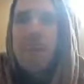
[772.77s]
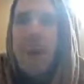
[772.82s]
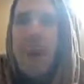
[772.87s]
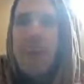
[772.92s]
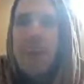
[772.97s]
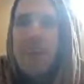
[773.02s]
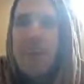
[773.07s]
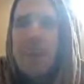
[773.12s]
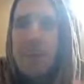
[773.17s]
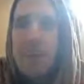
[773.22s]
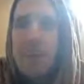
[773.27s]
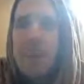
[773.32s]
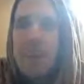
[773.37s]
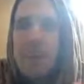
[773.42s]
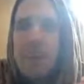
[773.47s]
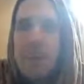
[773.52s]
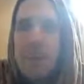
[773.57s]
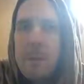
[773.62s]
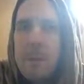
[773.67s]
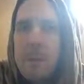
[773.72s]
passion,
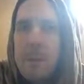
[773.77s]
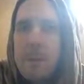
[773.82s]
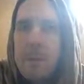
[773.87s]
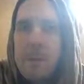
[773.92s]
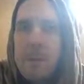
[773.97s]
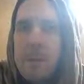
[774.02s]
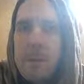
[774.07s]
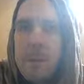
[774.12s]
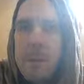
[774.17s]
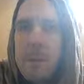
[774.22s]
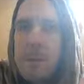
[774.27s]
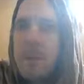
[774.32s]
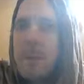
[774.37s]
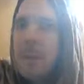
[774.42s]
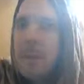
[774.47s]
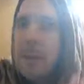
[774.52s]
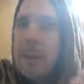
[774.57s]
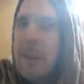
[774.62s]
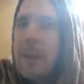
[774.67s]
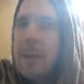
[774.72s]
very,
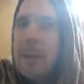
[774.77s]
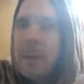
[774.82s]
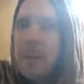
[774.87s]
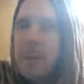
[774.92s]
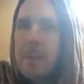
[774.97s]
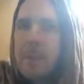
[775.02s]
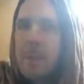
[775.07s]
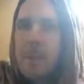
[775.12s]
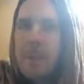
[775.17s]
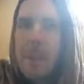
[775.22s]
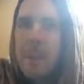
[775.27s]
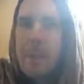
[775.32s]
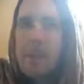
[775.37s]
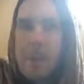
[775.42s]
very active, Hare